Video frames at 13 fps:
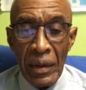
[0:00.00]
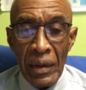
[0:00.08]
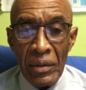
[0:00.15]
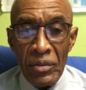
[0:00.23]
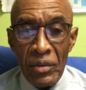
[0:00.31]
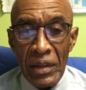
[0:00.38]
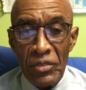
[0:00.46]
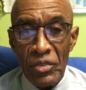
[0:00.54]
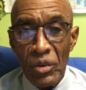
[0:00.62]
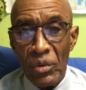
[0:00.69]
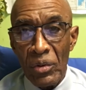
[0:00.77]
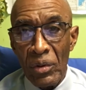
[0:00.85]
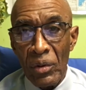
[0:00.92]
So let's go
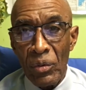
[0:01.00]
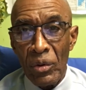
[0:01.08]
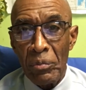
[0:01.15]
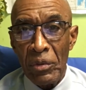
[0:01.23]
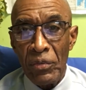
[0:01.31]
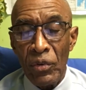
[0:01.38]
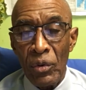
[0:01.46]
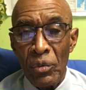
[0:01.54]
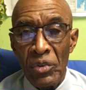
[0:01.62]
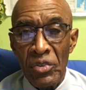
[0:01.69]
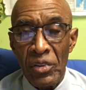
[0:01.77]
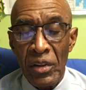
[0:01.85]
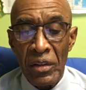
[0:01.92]
to the Lord before we
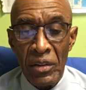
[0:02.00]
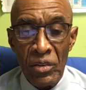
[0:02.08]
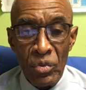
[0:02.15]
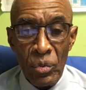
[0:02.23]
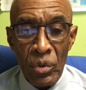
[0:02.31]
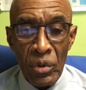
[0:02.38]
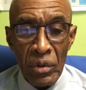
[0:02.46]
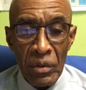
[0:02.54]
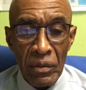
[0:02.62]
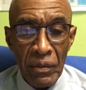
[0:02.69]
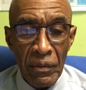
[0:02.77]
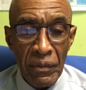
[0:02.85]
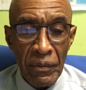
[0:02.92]
study His Word.
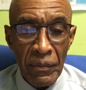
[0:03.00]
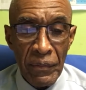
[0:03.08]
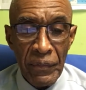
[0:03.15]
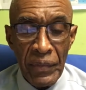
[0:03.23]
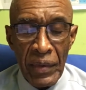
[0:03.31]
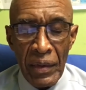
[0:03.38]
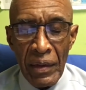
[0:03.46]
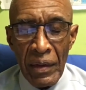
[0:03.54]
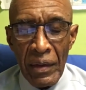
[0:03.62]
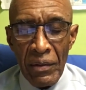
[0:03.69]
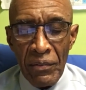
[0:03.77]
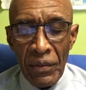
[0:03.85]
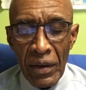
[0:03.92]

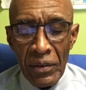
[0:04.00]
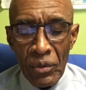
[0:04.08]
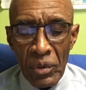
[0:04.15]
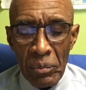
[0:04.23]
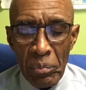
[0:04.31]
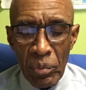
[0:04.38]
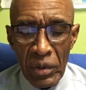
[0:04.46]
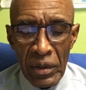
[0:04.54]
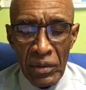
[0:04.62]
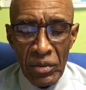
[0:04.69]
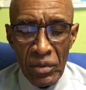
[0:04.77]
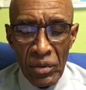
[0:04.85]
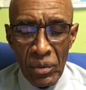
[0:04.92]
Father, we pray
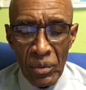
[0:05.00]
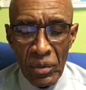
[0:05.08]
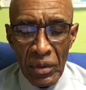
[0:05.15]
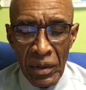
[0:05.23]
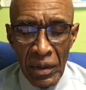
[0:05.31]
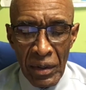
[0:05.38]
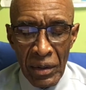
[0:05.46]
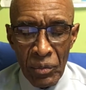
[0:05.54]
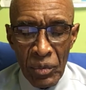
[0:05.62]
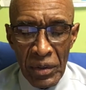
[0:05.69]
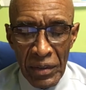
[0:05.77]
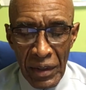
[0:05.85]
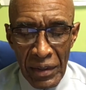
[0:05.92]
to You today, and we
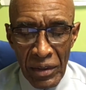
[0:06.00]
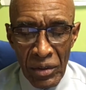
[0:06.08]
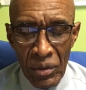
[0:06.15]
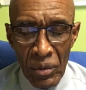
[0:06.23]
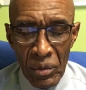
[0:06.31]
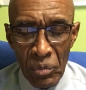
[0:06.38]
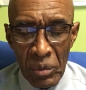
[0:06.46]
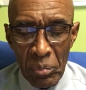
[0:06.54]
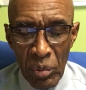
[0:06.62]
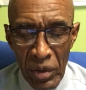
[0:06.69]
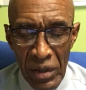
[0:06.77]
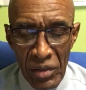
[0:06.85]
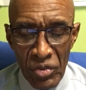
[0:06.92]
thank You, and we
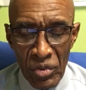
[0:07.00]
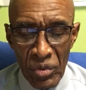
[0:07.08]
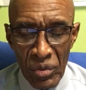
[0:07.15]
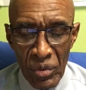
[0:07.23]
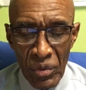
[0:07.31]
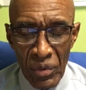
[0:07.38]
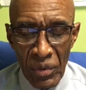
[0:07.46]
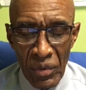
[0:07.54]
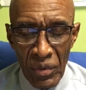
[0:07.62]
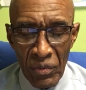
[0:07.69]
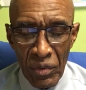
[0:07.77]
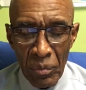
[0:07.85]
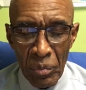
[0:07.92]
praise You
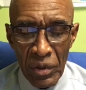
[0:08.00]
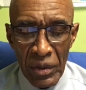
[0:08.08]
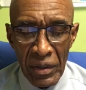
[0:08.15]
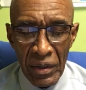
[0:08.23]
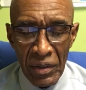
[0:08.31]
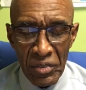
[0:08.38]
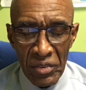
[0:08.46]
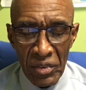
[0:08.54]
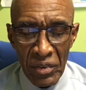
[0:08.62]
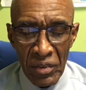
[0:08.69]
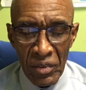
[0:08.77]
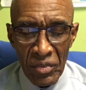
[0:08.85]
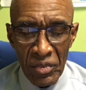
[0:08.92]
for bringing us to
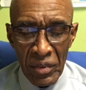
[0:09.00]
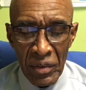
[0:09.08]
this